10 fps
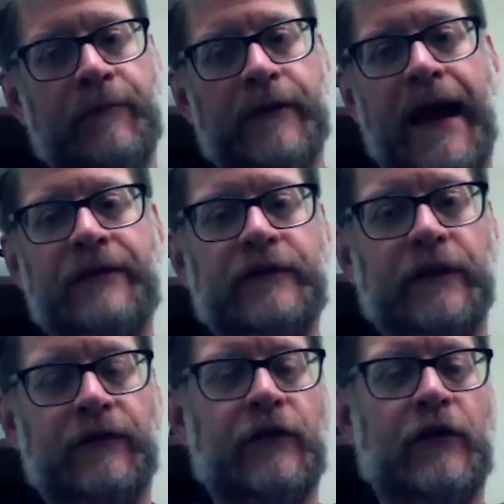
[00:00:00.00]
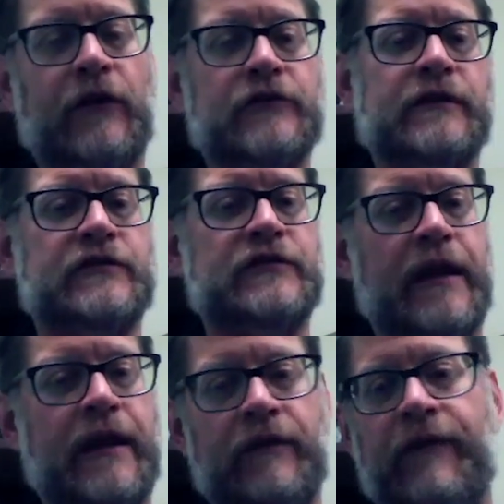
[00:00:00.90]
plastic
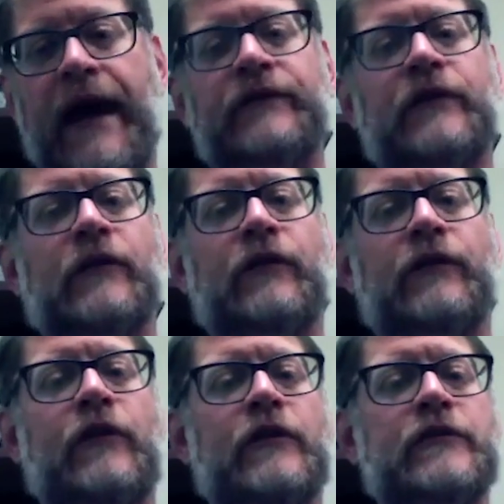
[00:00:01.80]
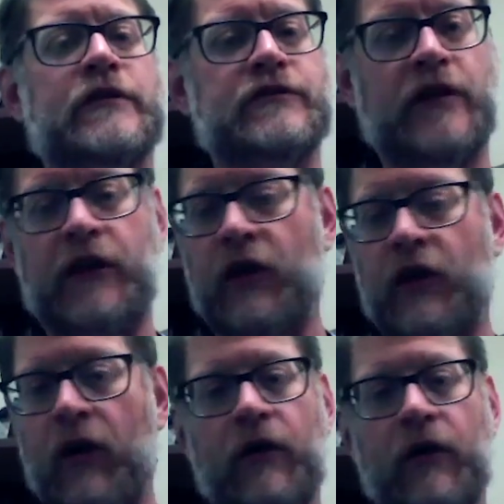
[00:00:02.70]
surgeons and the vascular surgeons and
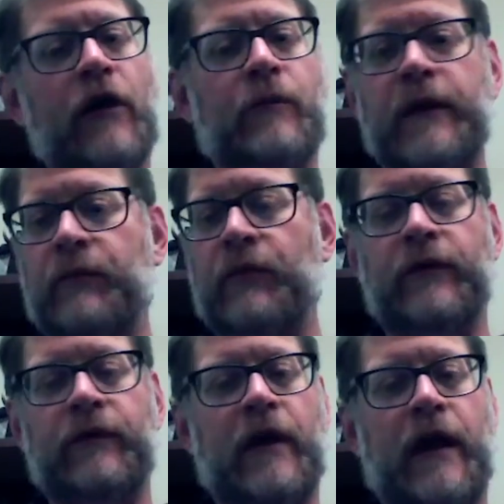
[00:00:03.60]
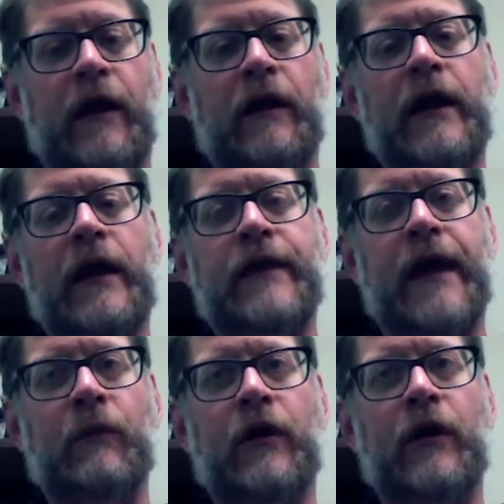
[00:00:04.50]
all the other people in there
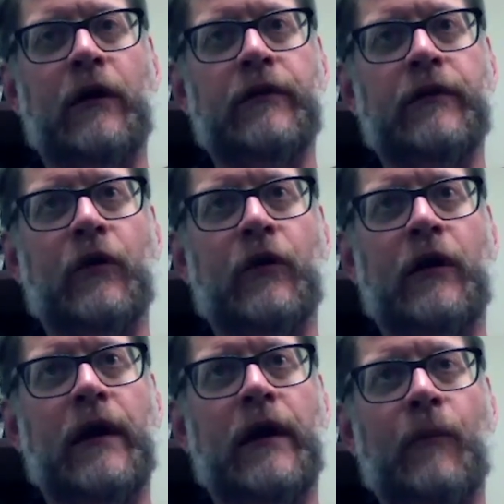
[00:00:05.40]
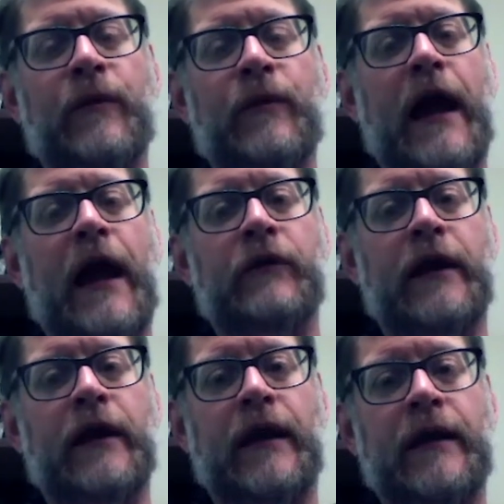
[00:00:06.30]
that were helping me
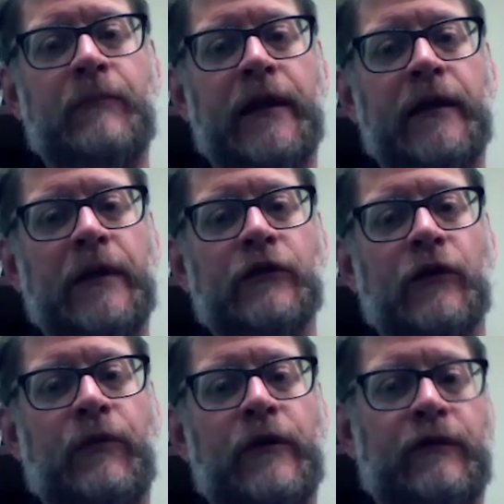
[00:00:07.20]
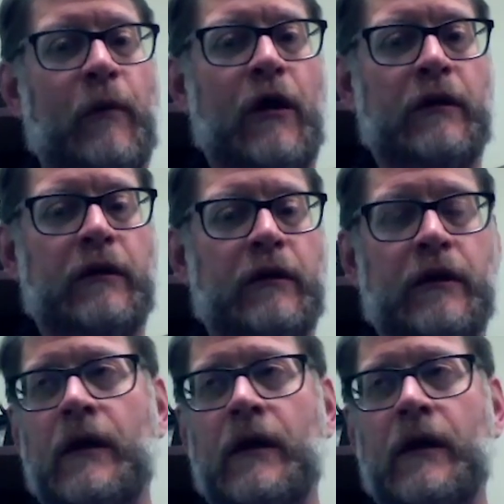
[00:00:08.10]
out and making me look pretty smart.